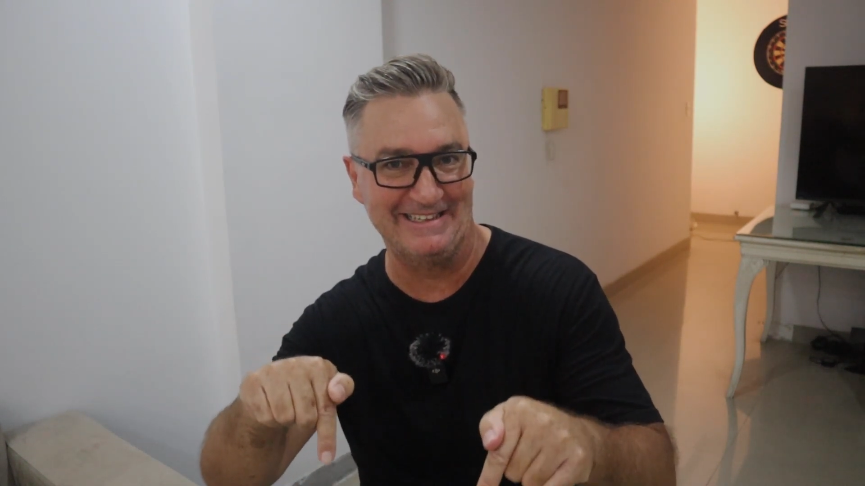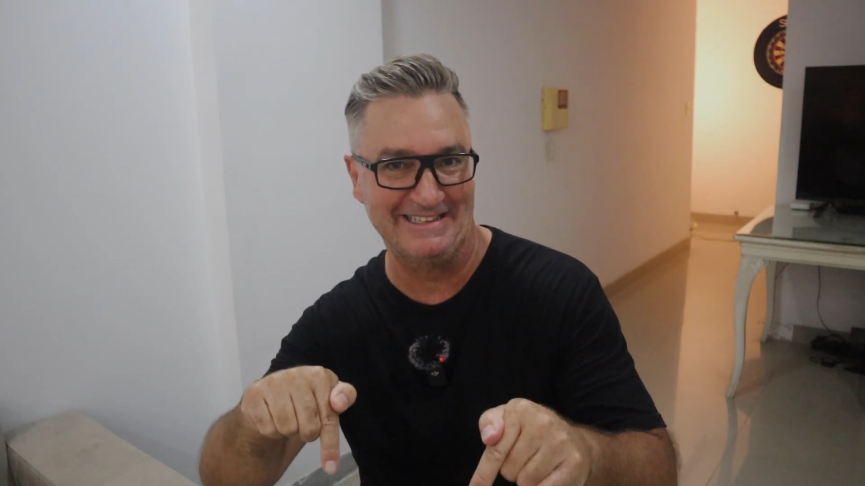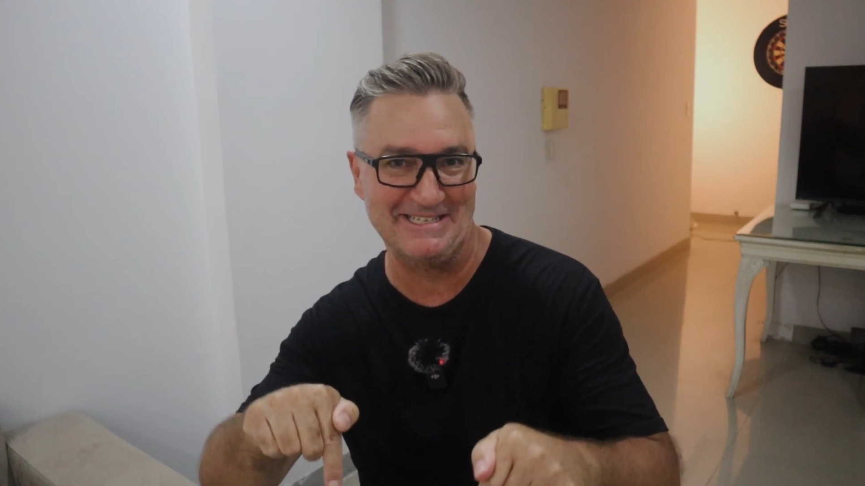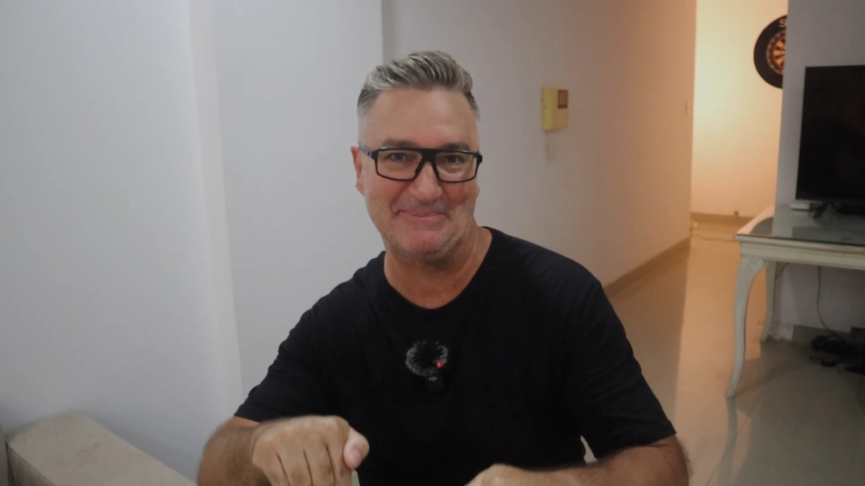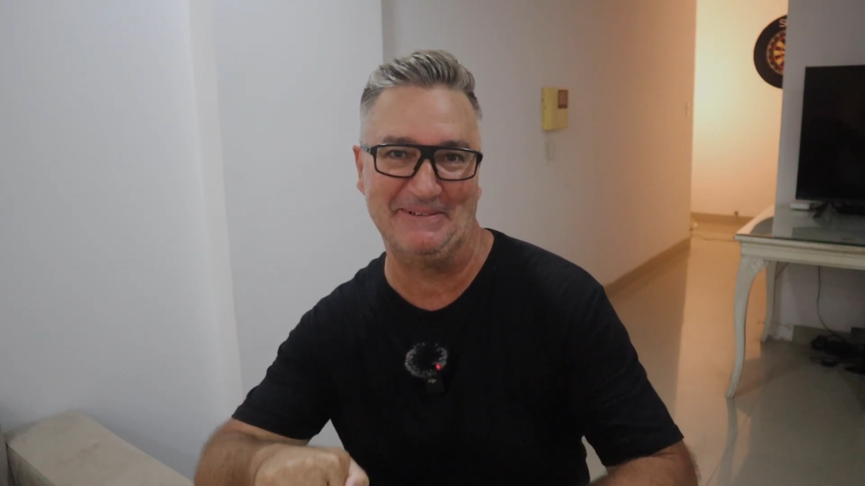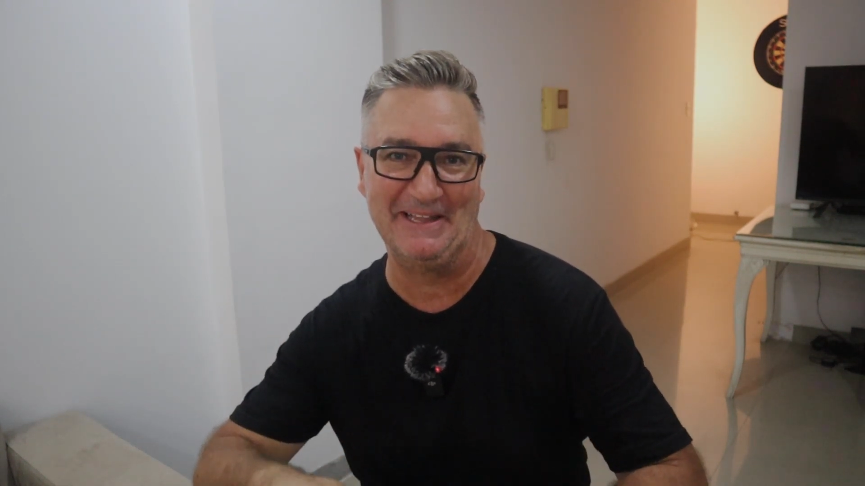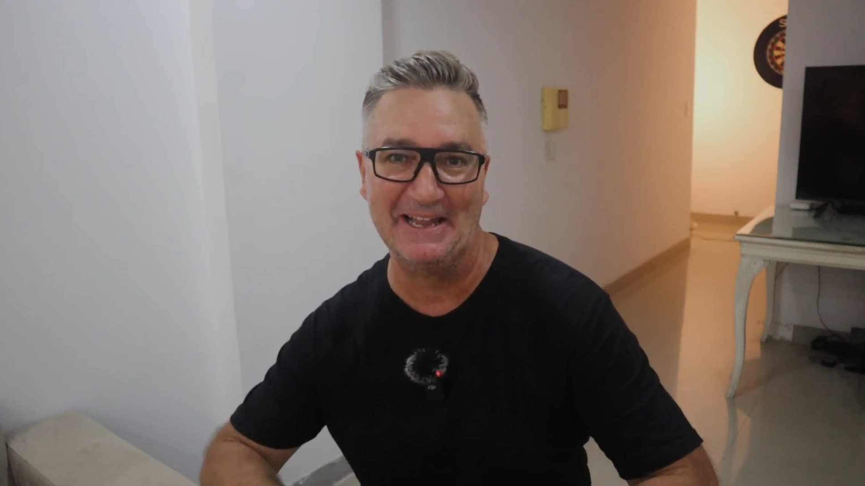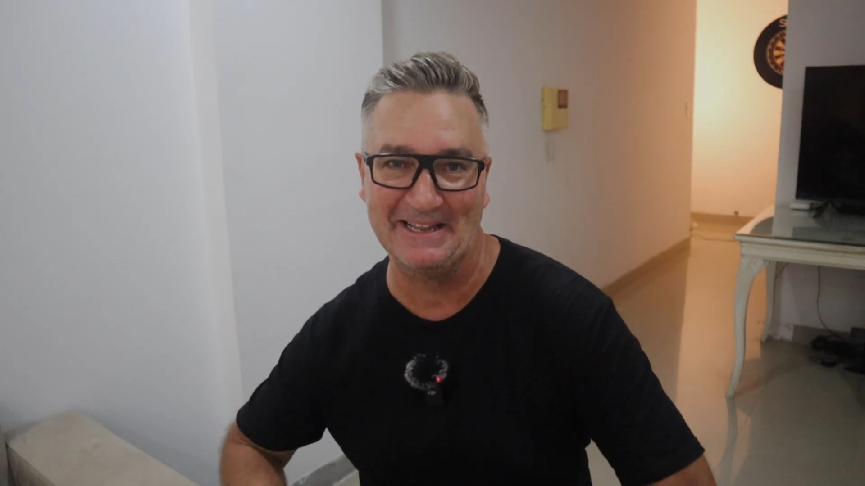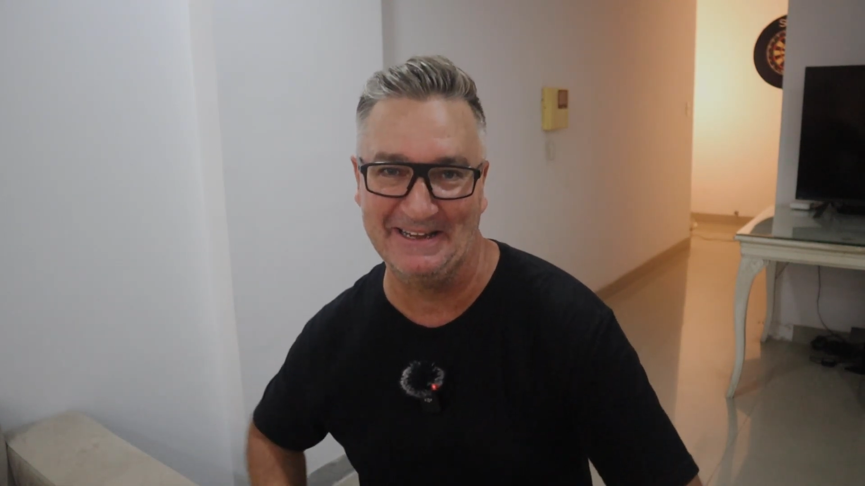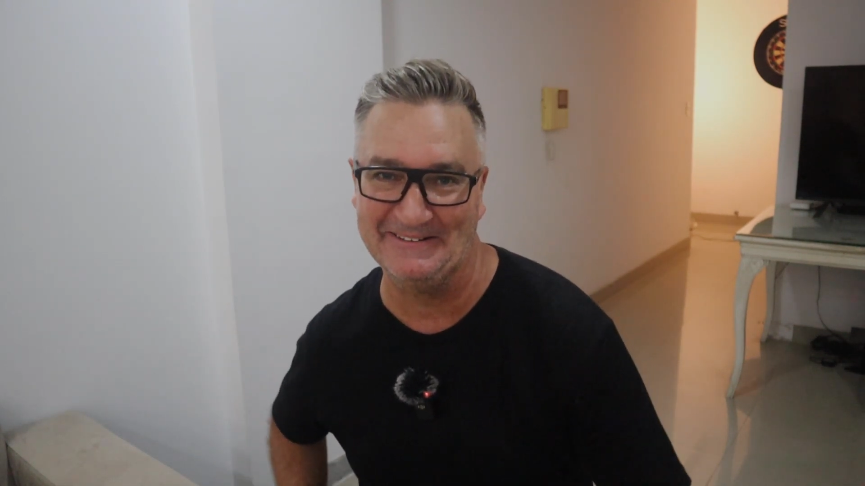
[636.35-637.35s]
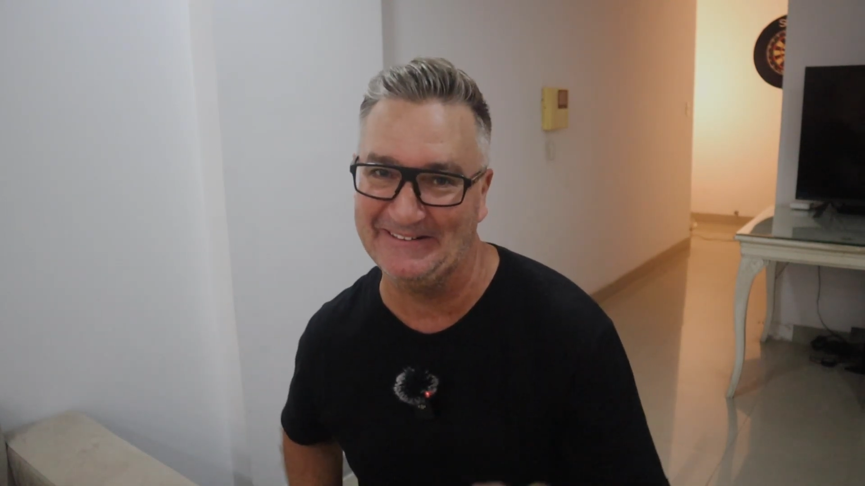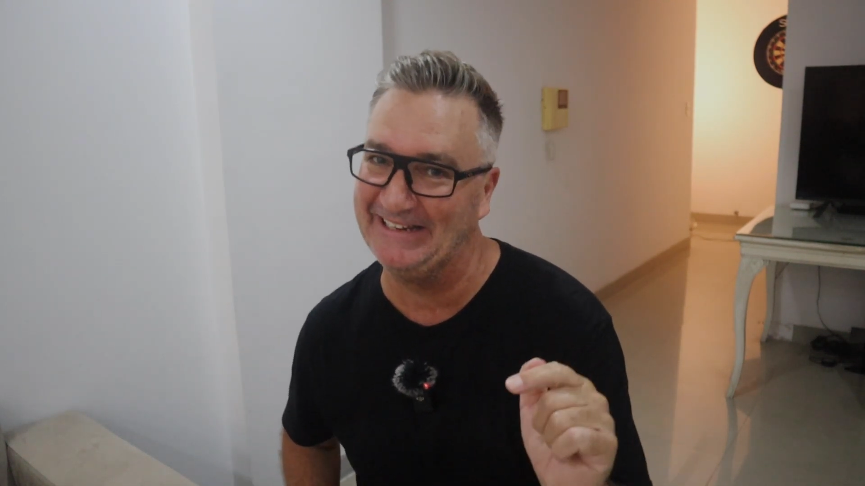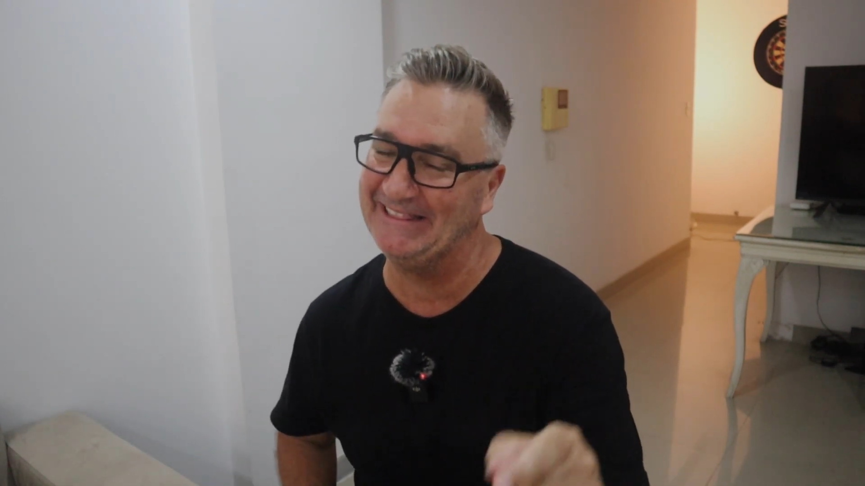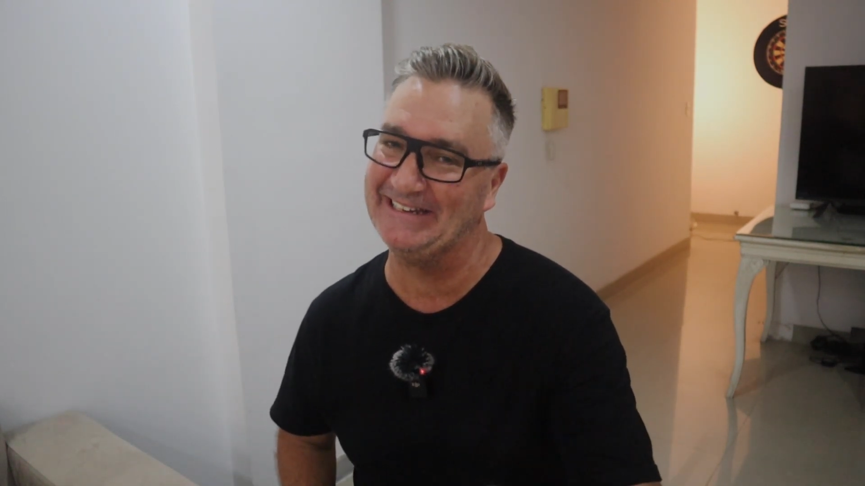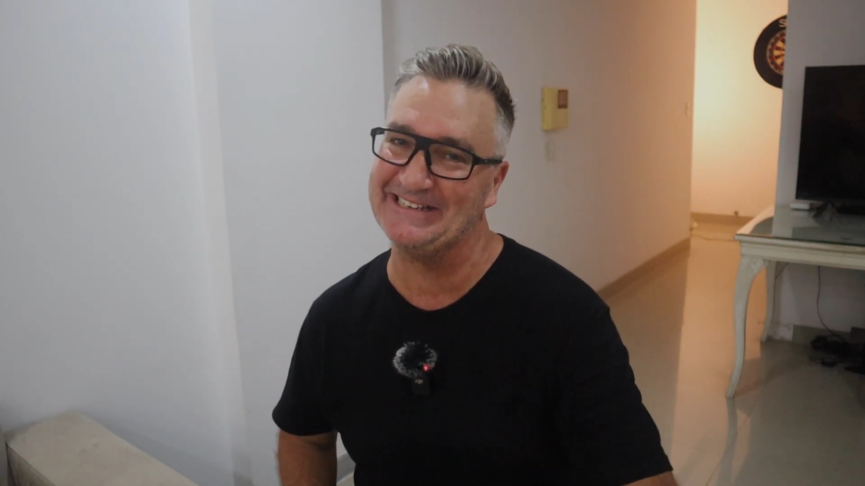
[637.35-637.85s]
the list below
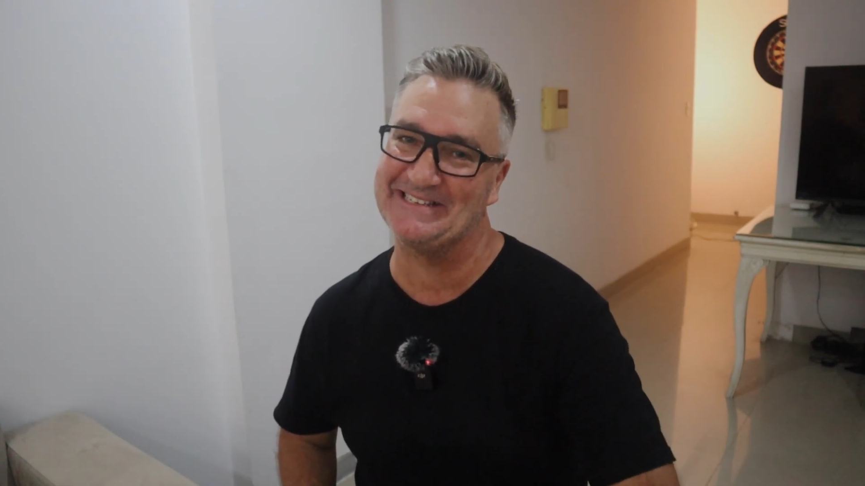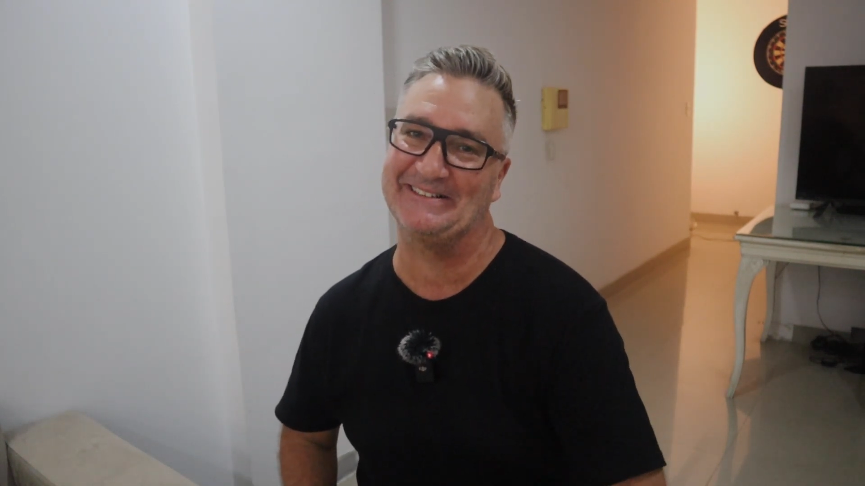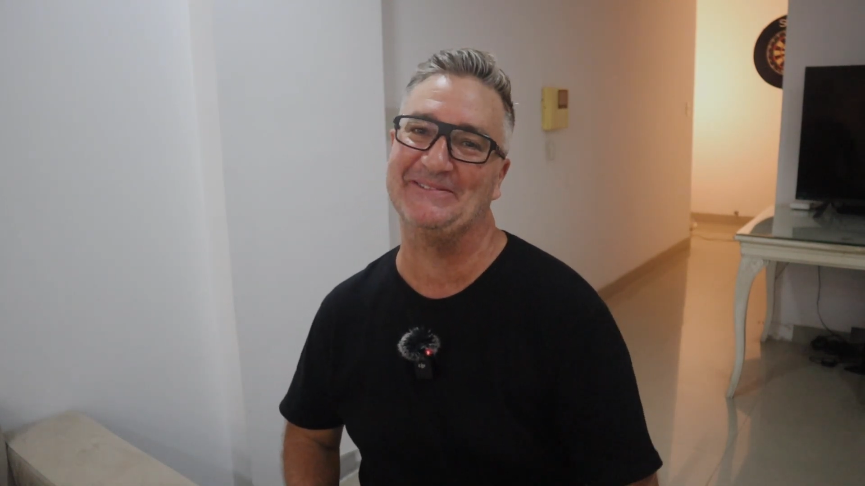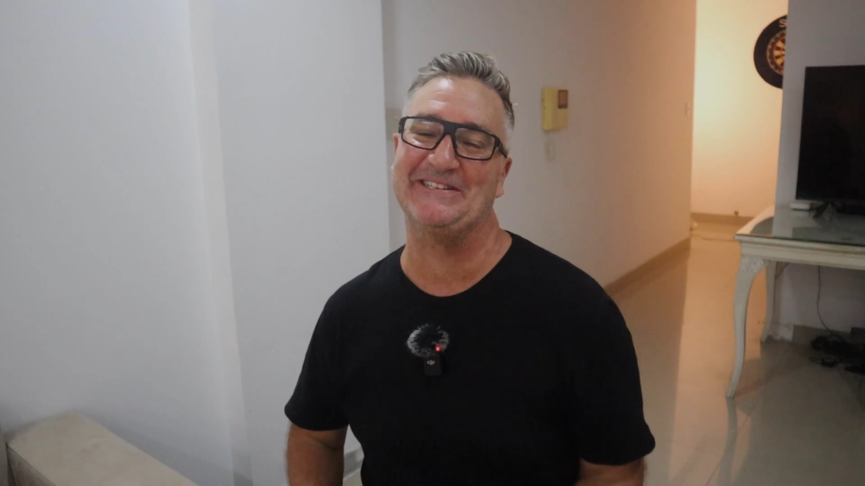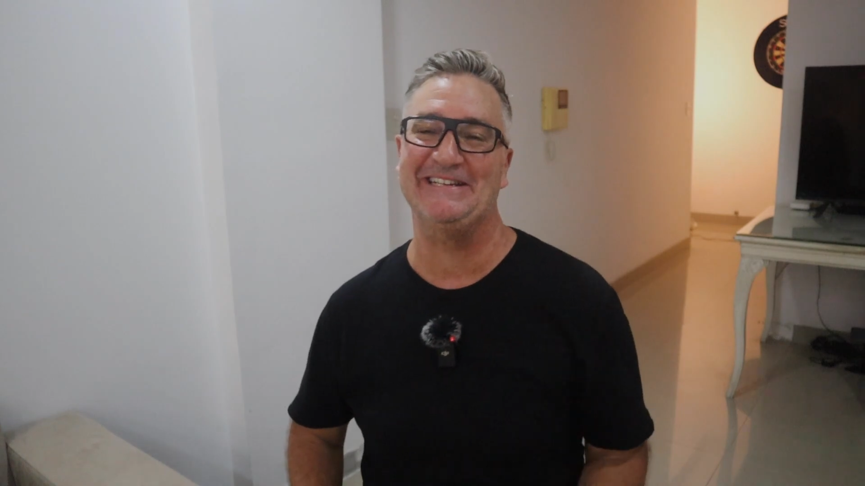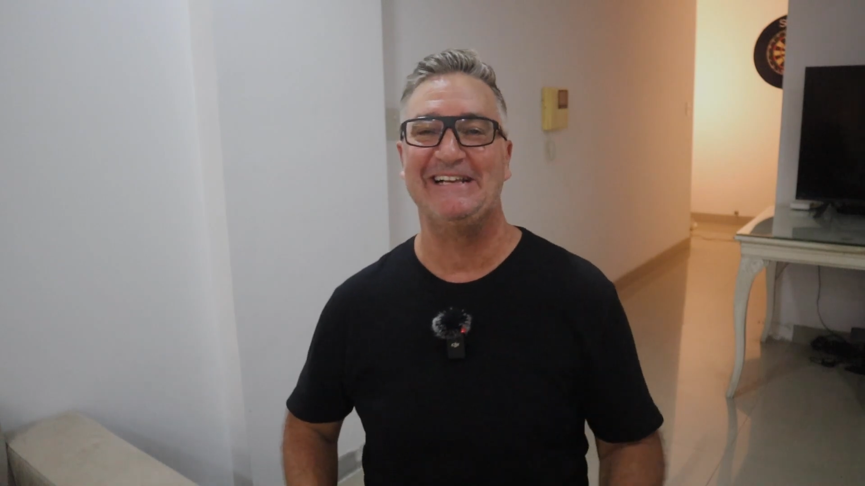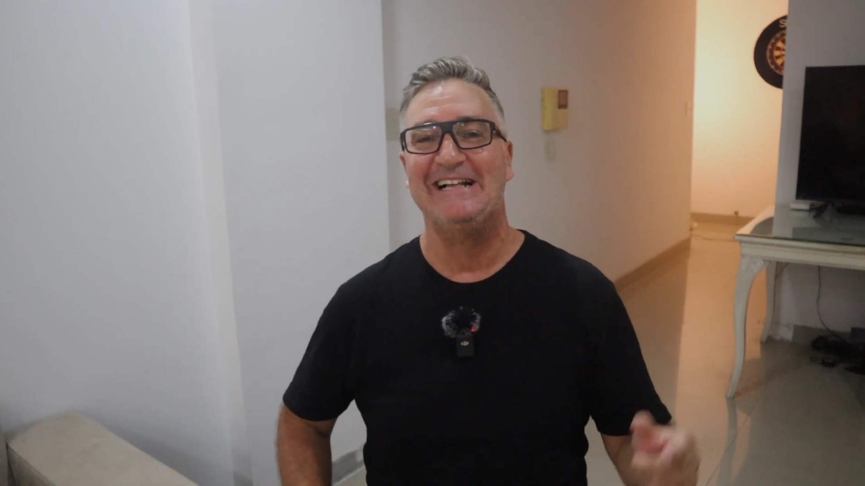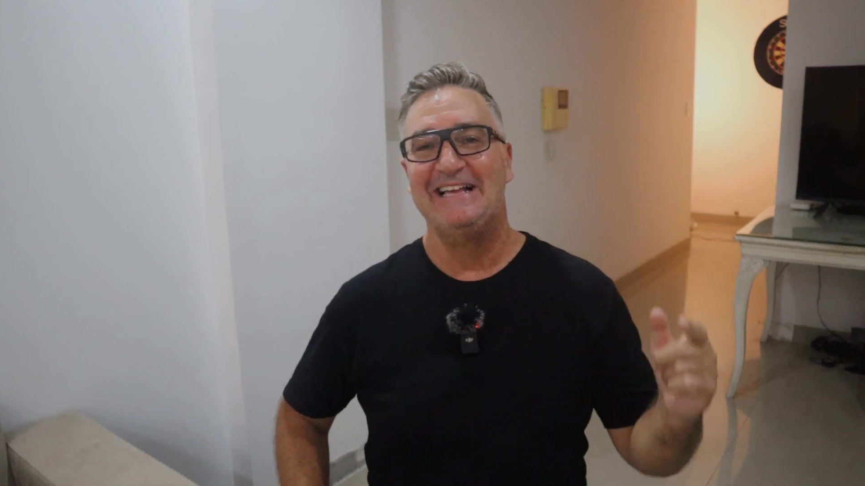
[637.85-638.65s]
in the description.